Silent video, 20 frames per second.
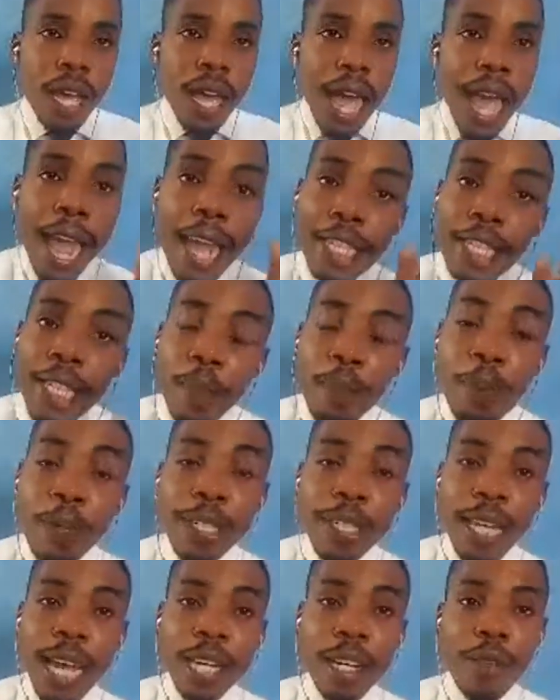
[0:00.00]

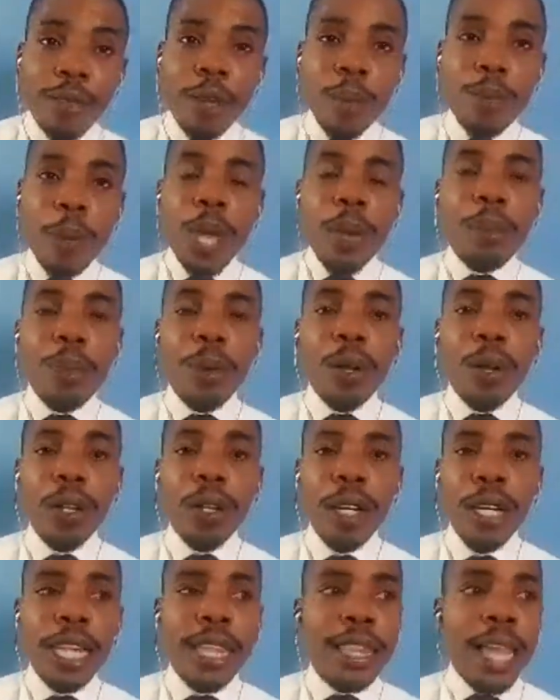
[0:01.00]
80% of the
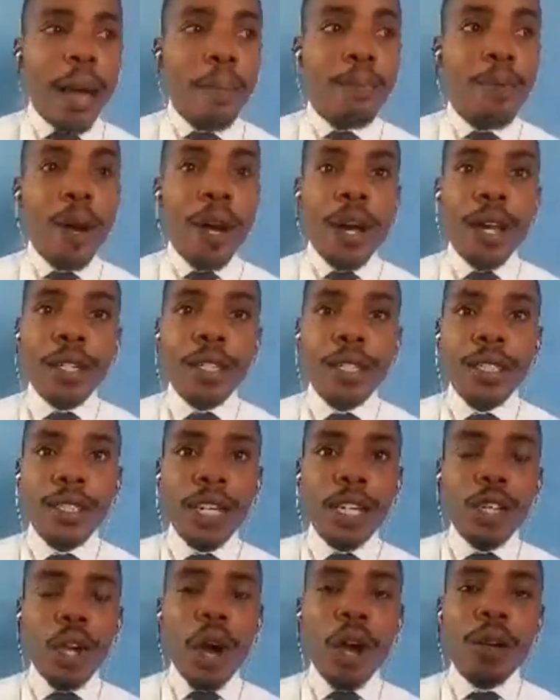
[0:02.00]
people in that bus,
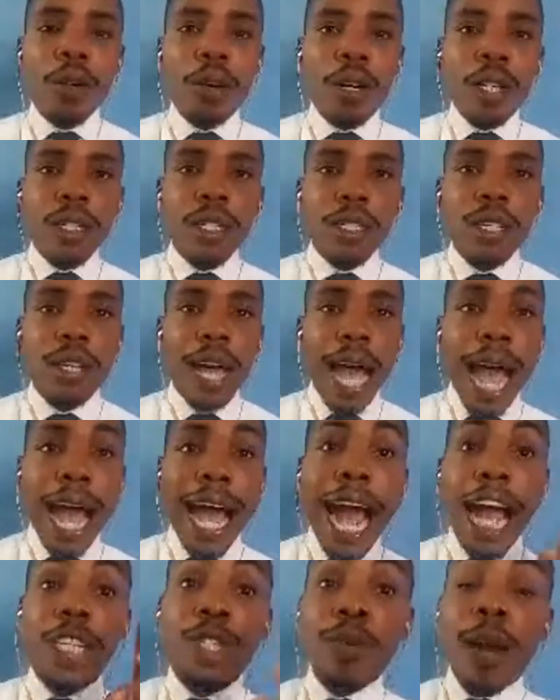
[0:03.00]
the young ones,
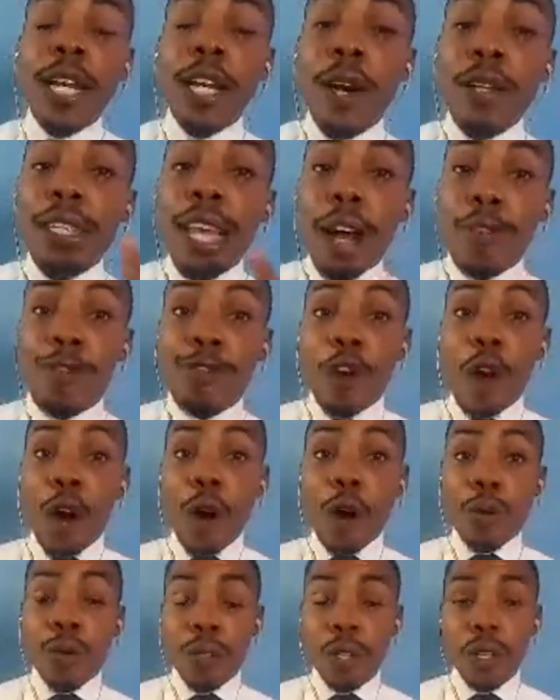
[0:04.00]
are actually on their
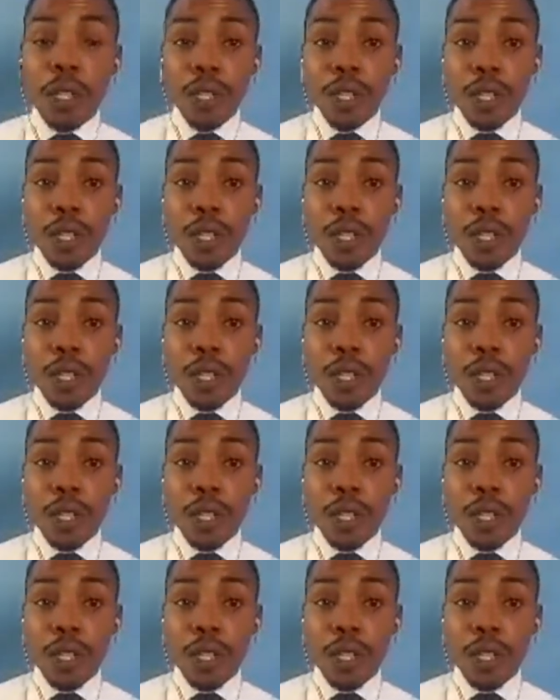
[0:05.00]
phone.